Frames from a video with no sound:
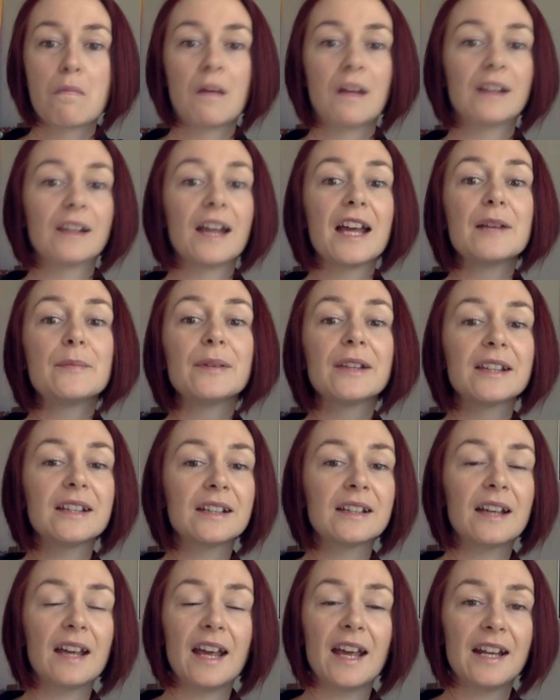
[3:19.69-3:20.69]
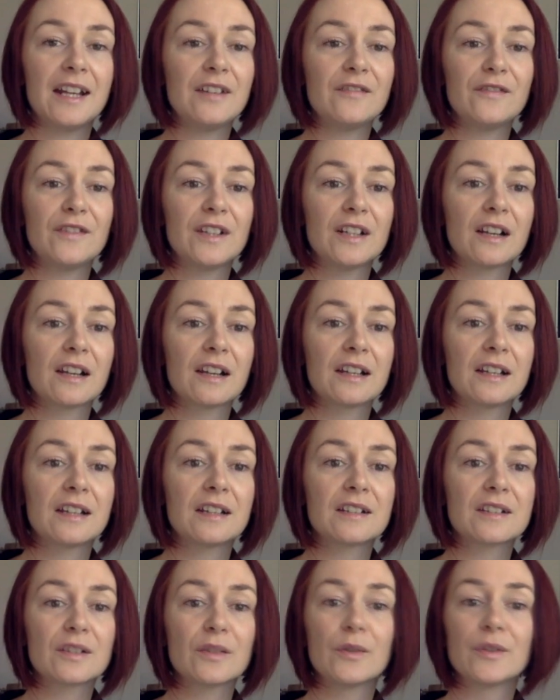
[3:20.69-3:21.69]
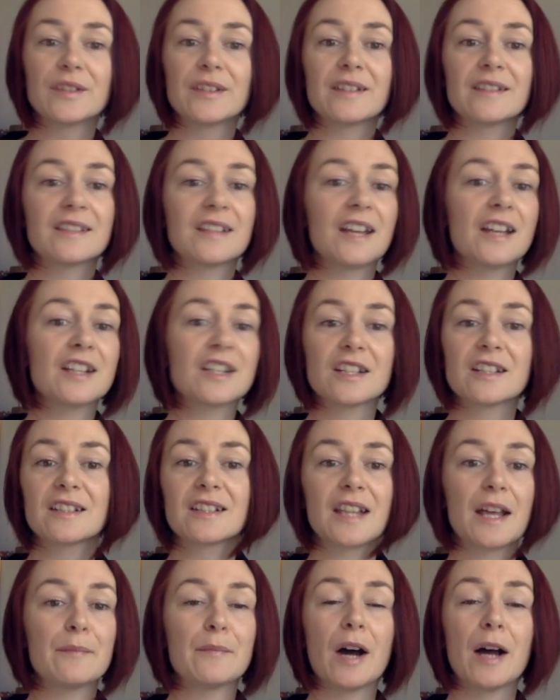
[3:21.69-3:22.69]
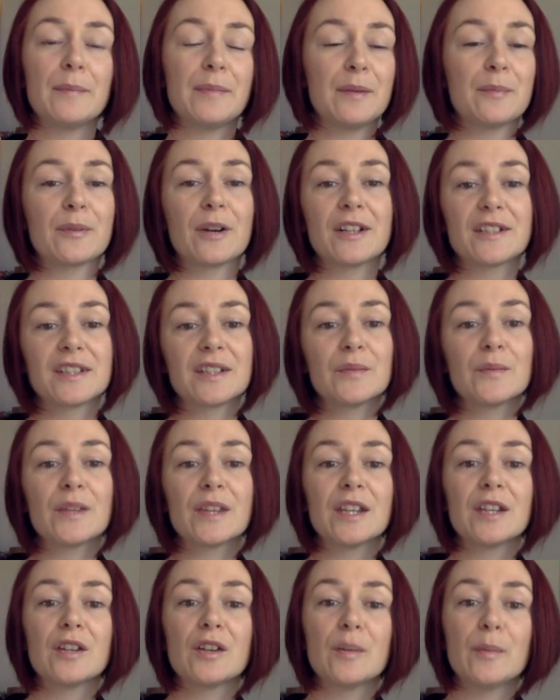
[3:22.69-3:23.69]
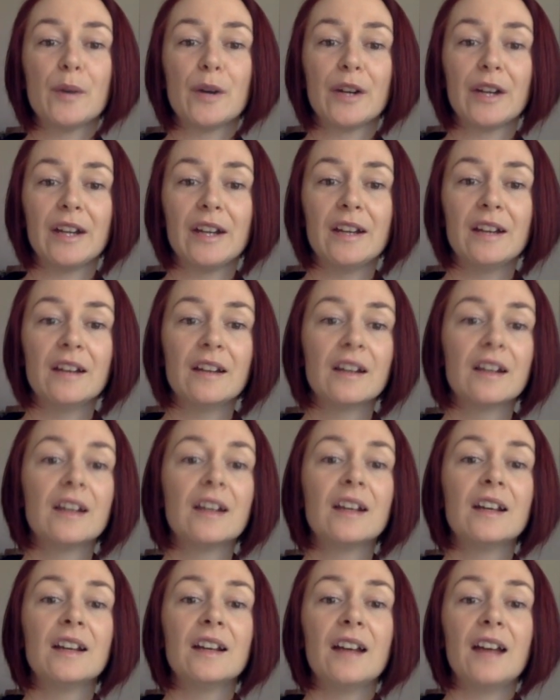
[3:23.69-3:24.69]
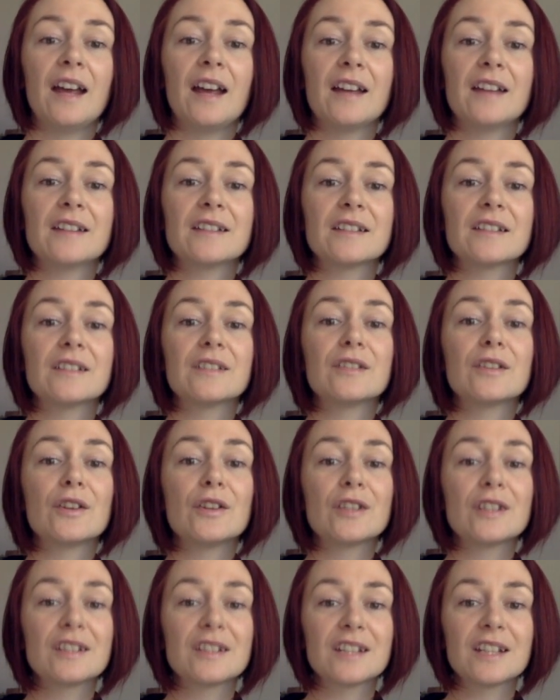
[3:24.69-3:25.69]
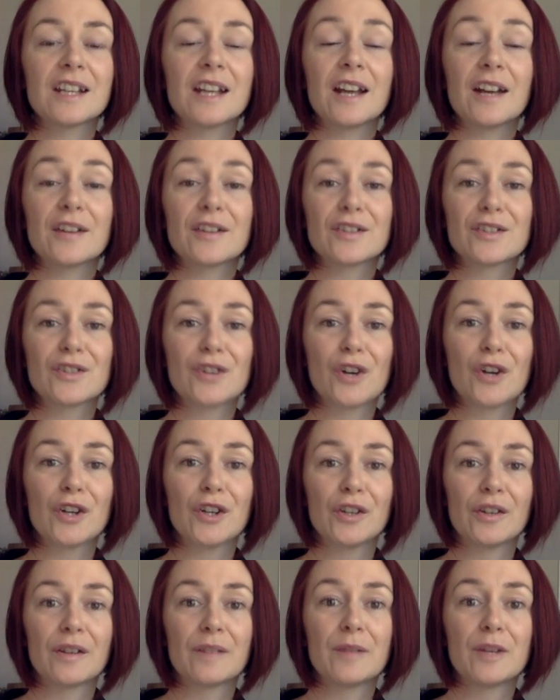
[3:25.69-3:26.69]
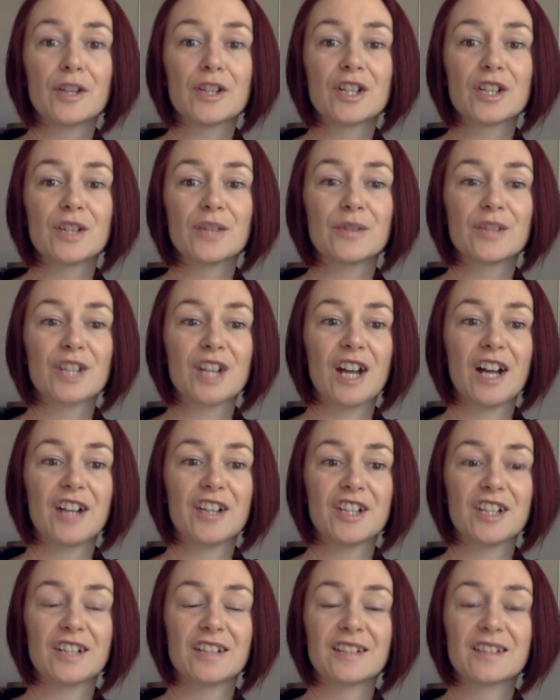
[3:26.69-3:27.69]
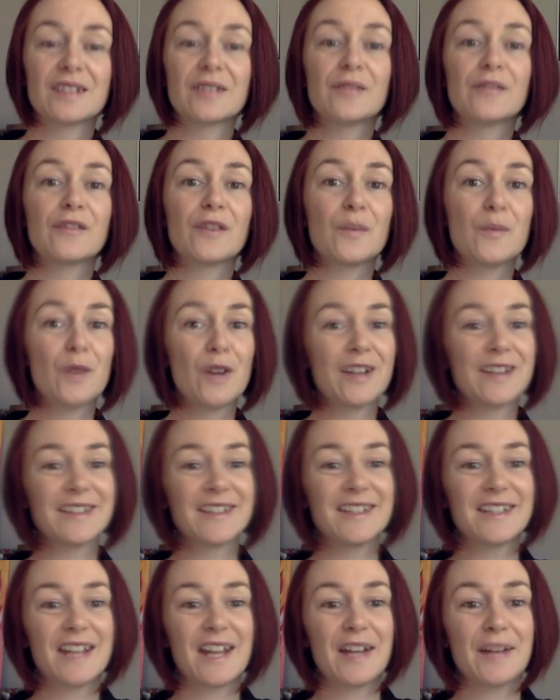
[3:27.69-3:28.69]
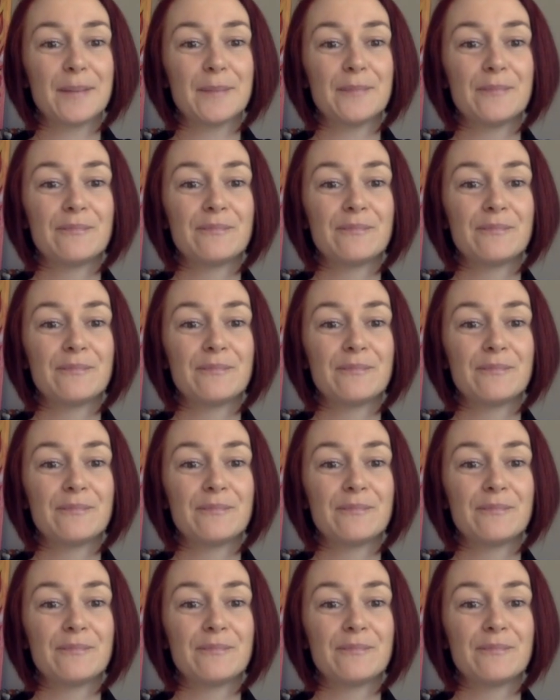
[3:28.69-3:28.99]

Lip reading: labeling any feelings or sensations that might be present within your body, and noticing how strong your emotional charge is from 1 to 10.